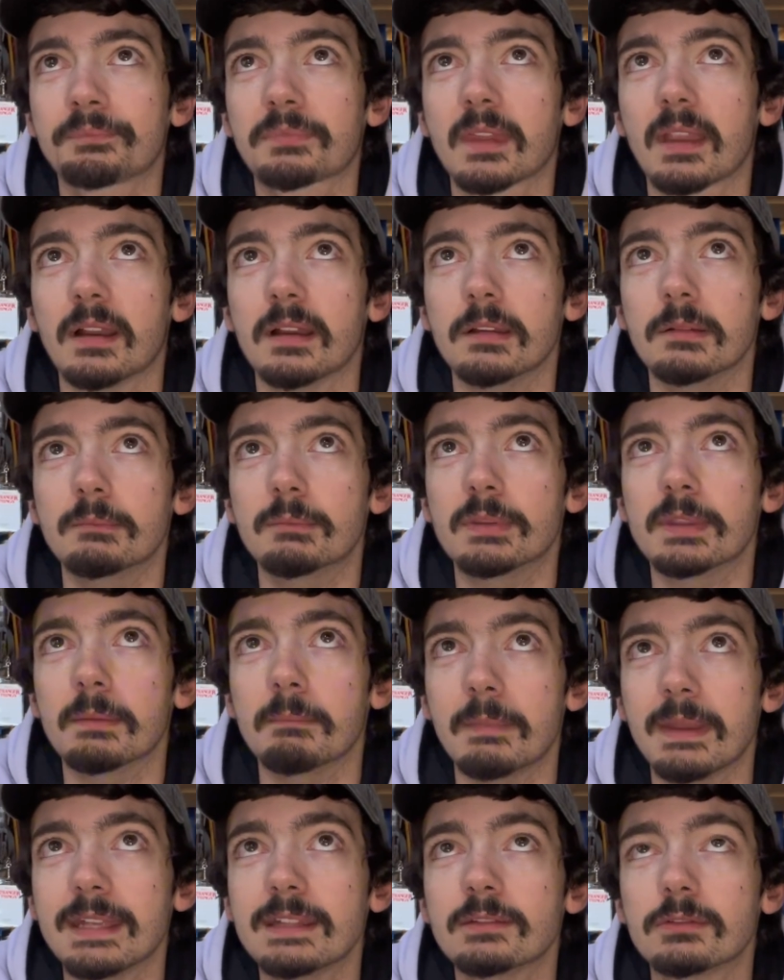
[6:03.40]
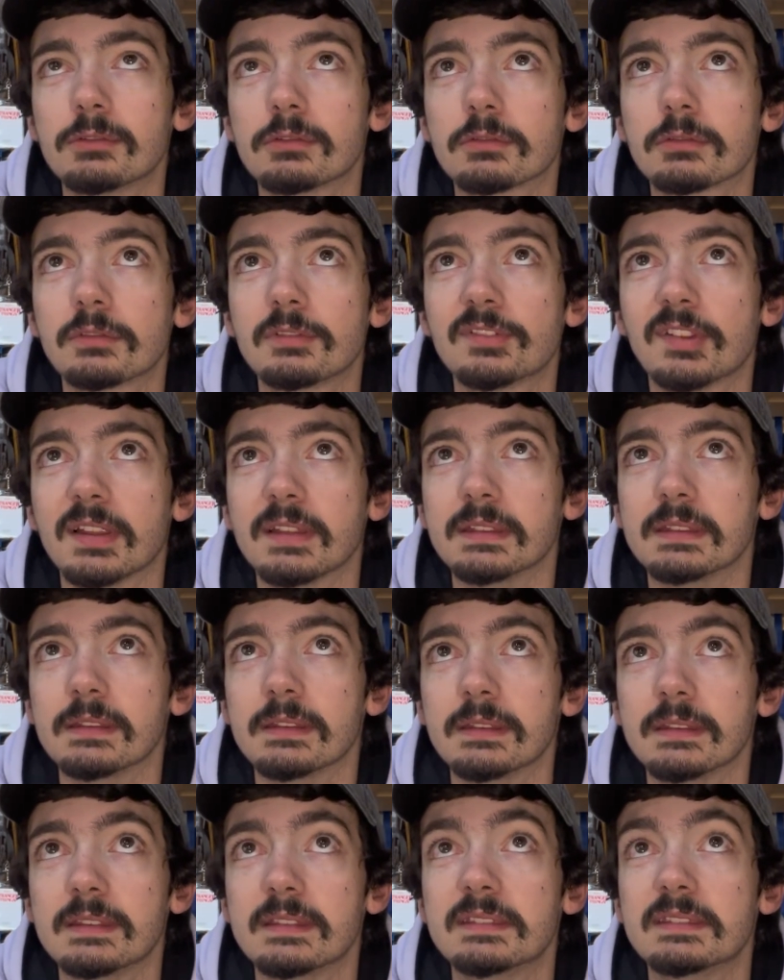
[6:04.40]
Um, but the main chorus and
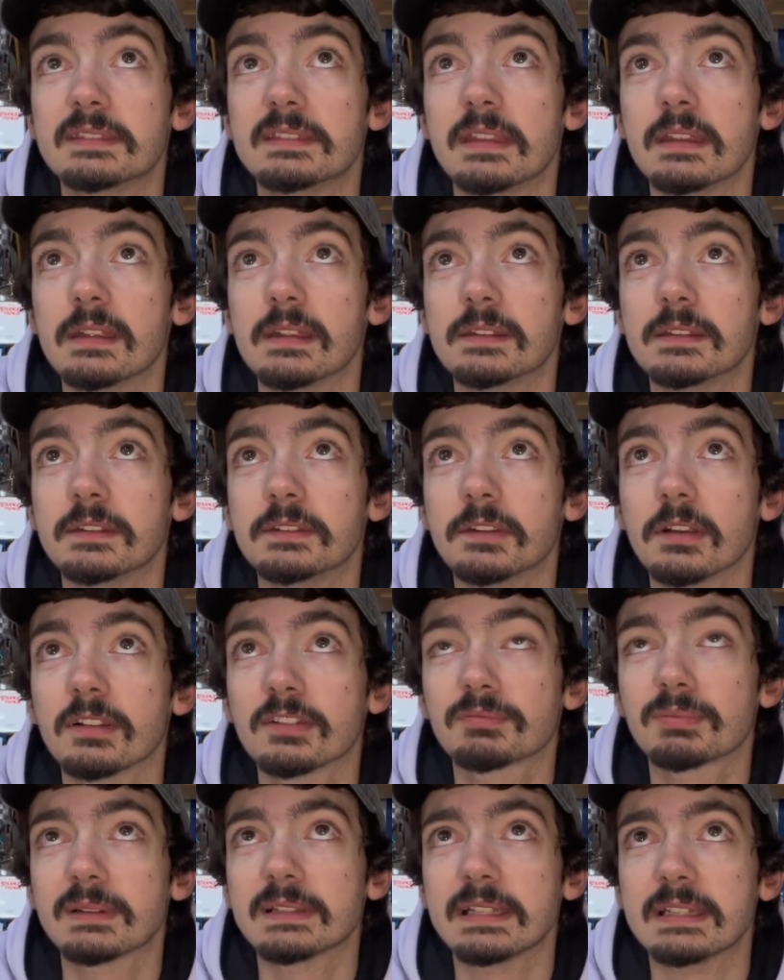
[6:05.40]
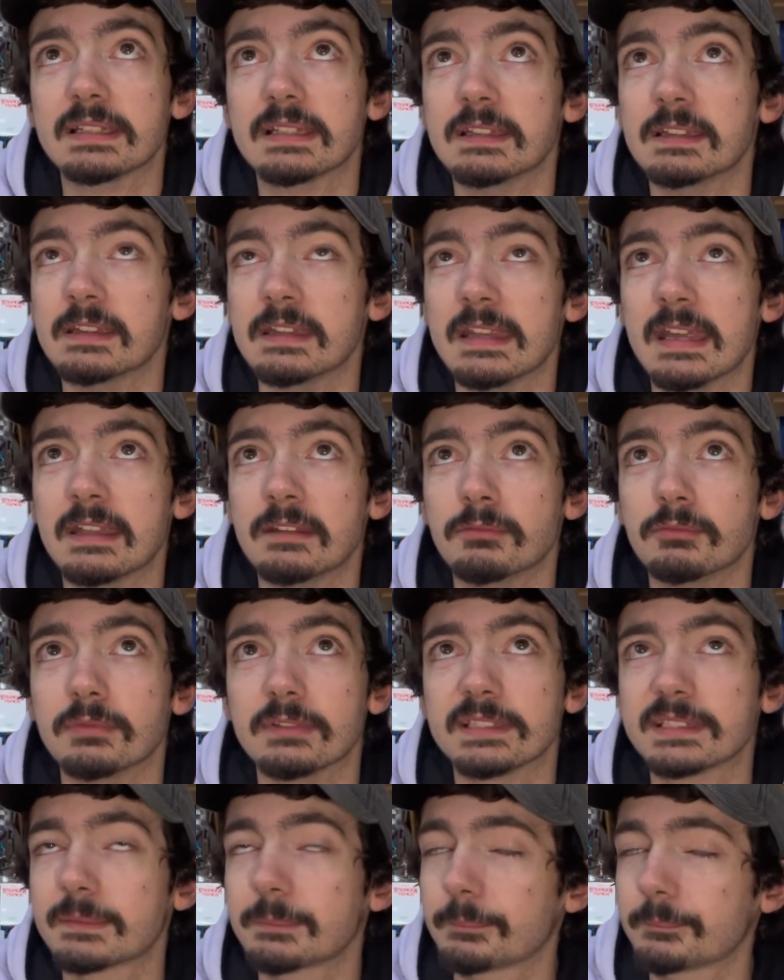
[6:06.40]
the the dance break they did at the end
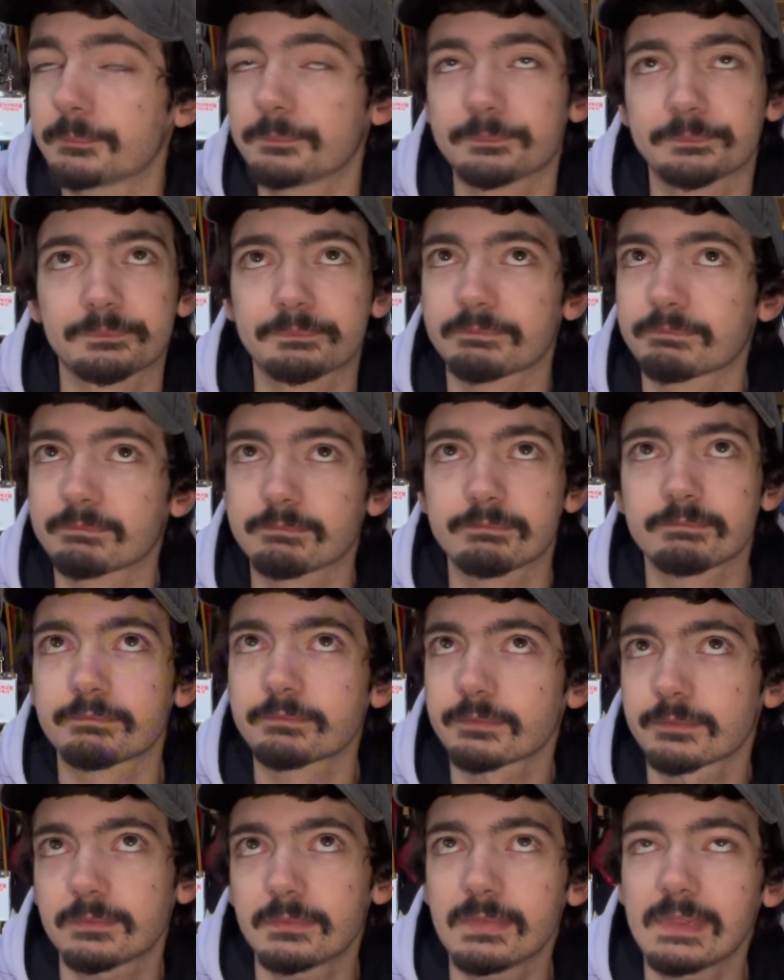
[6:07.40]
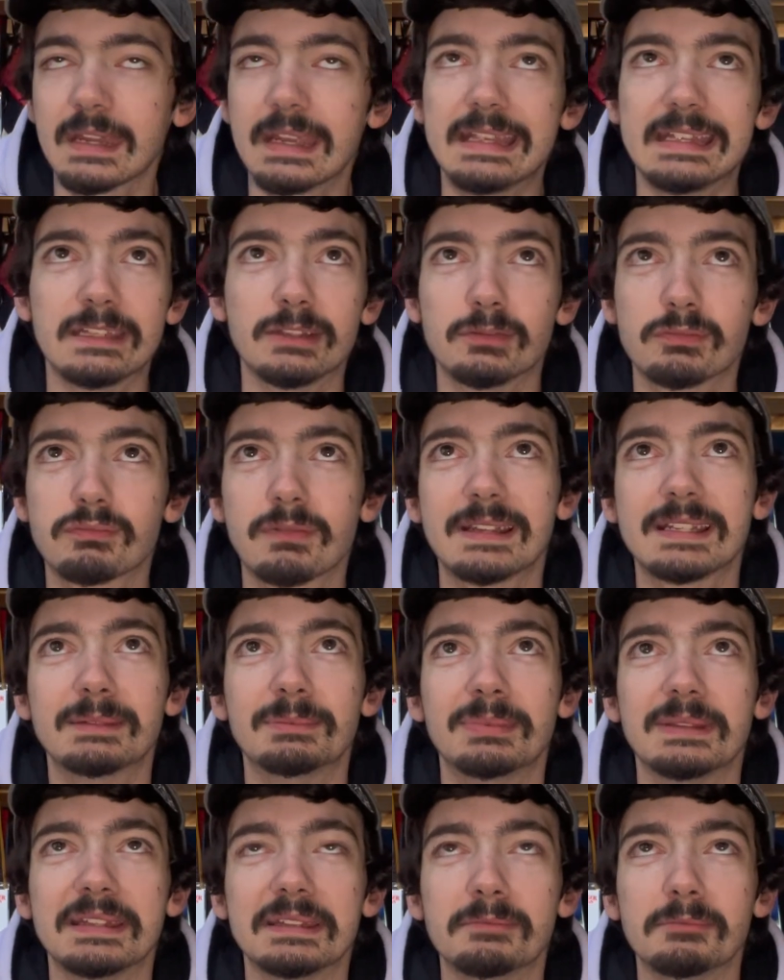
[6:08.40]
was
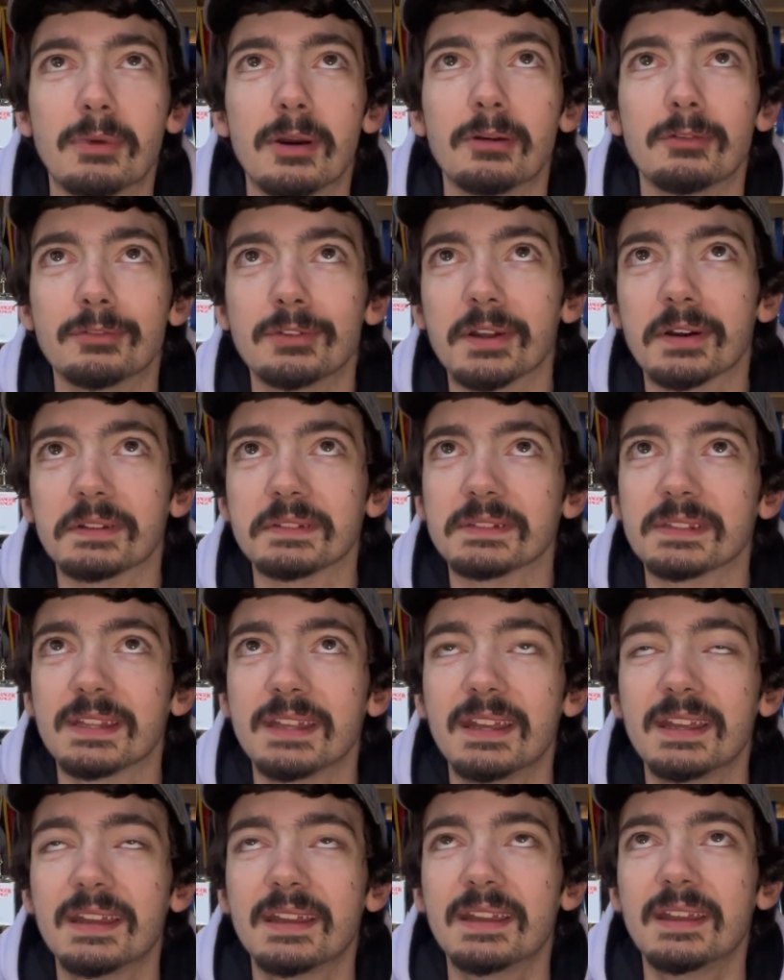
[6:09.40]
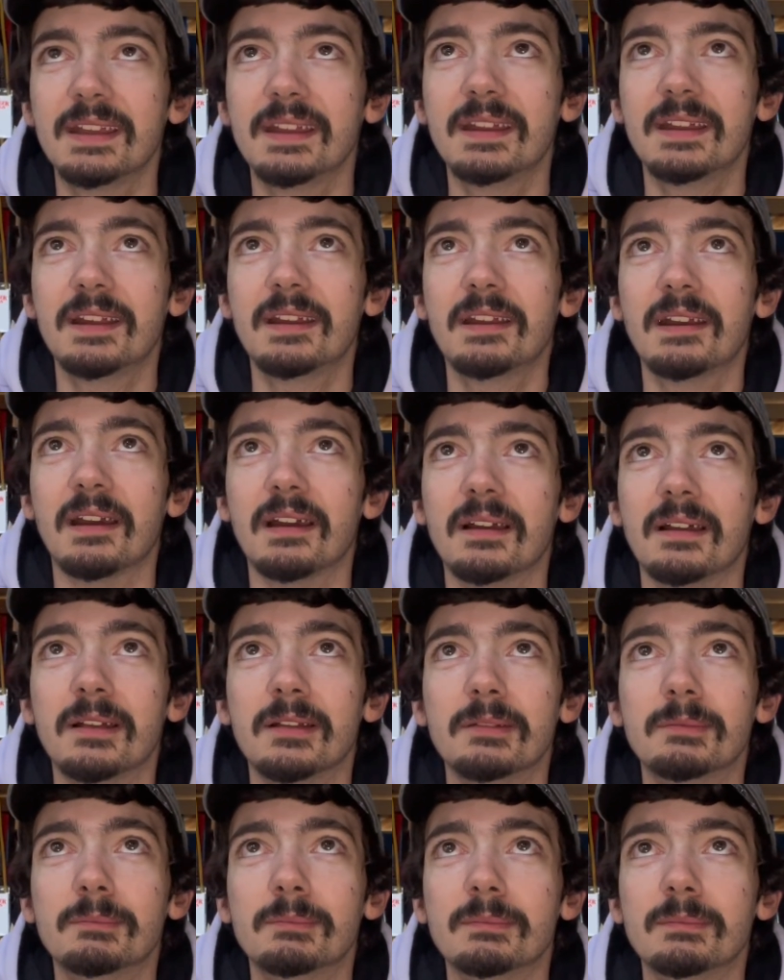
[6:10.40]
incredibly well done.
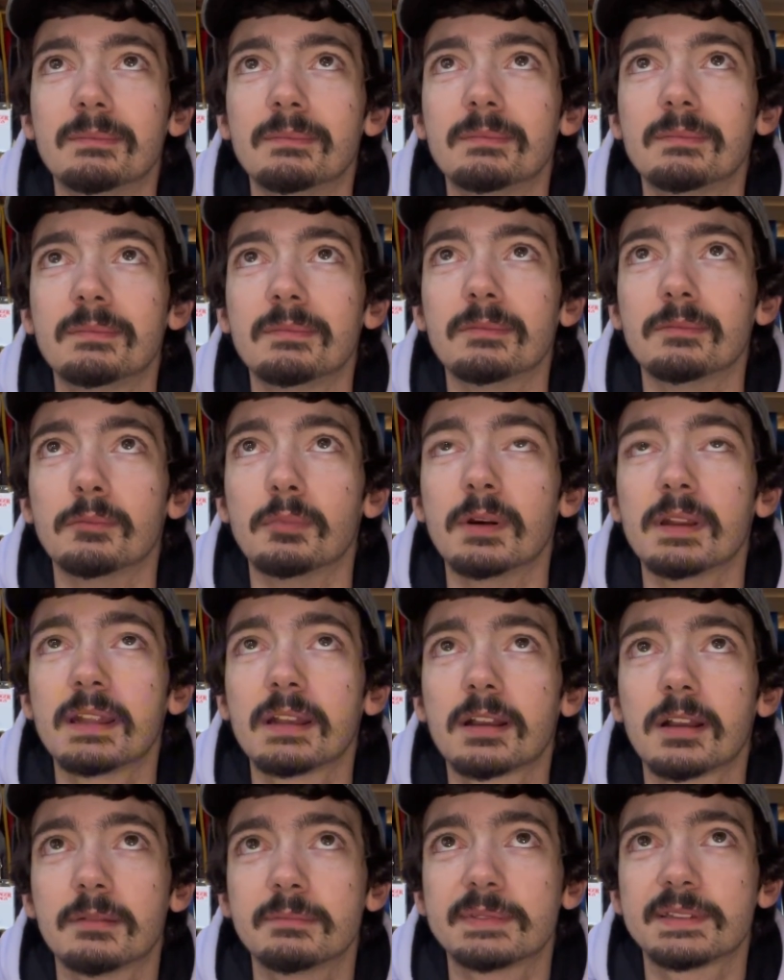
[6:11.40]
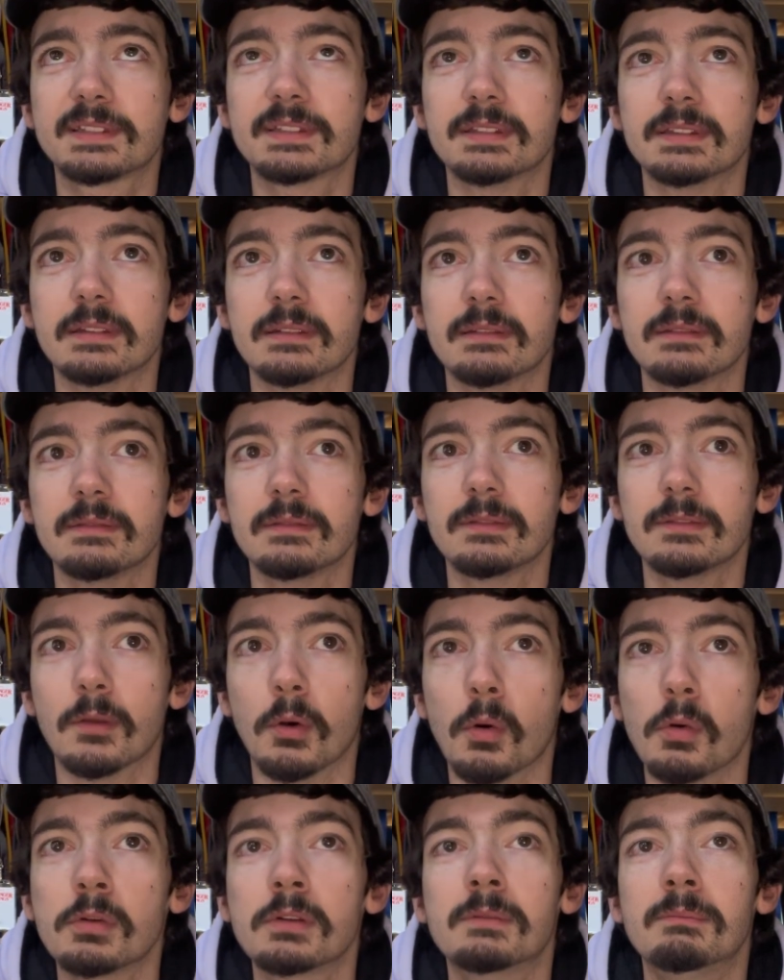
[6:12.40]
Um, when it comes to
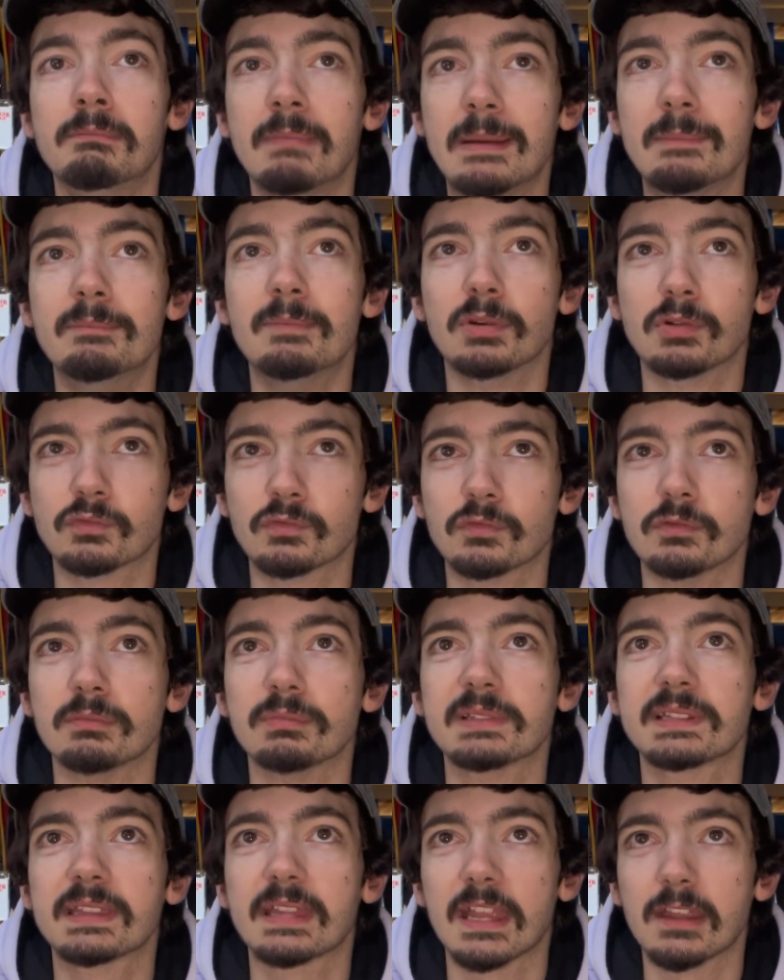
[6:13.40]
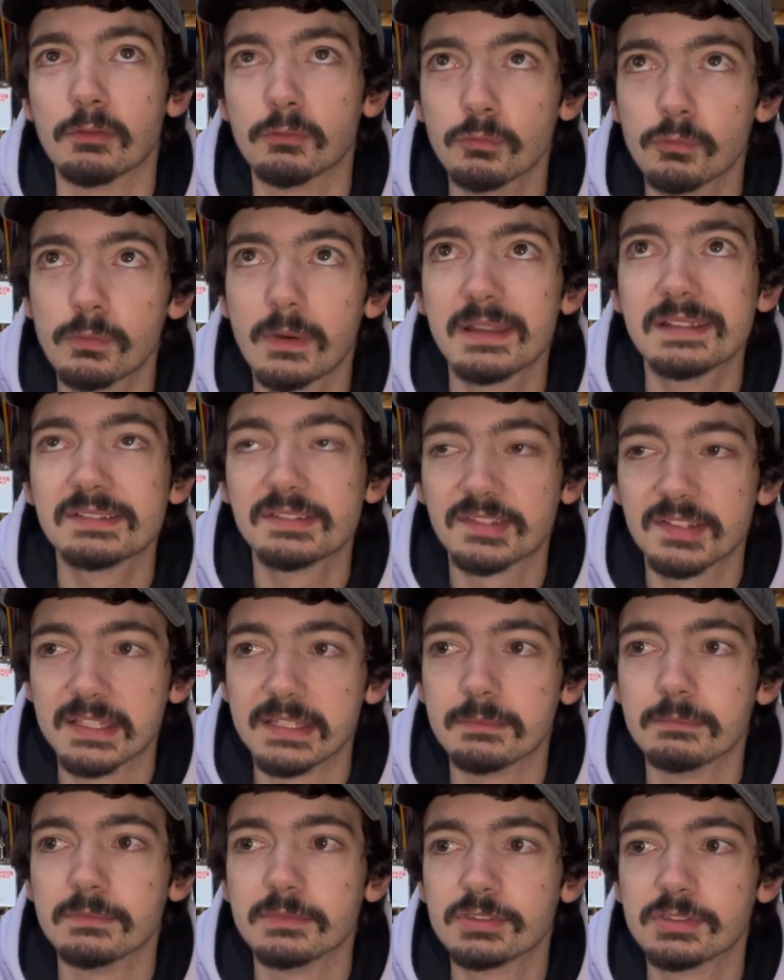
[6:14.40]
odd member groups, they always
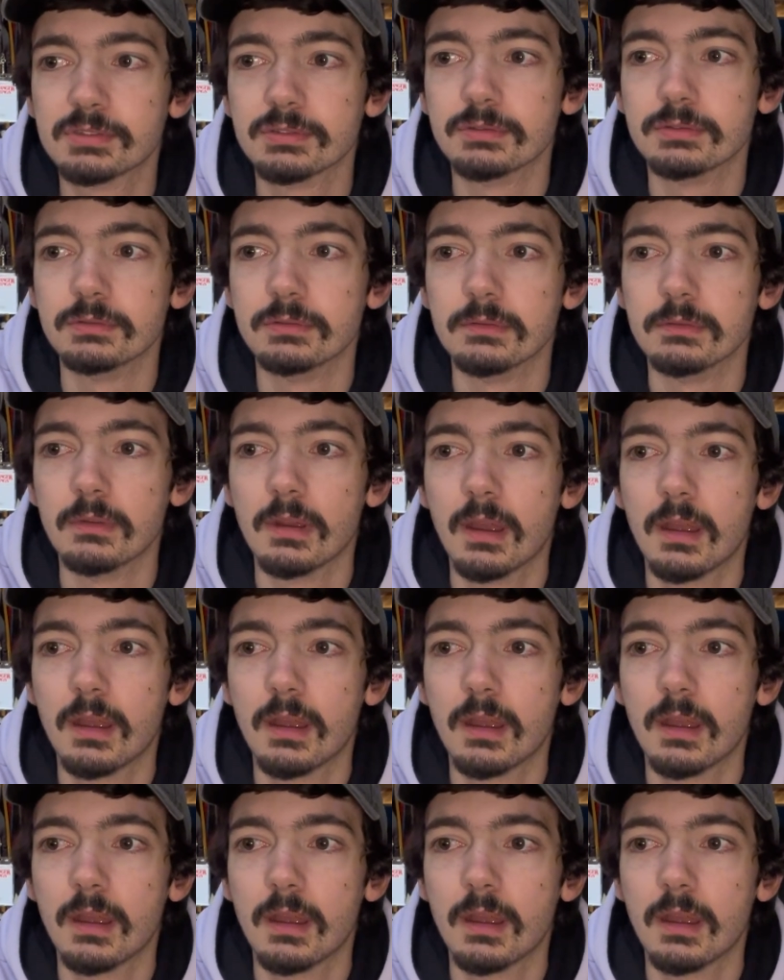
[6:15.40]
seem to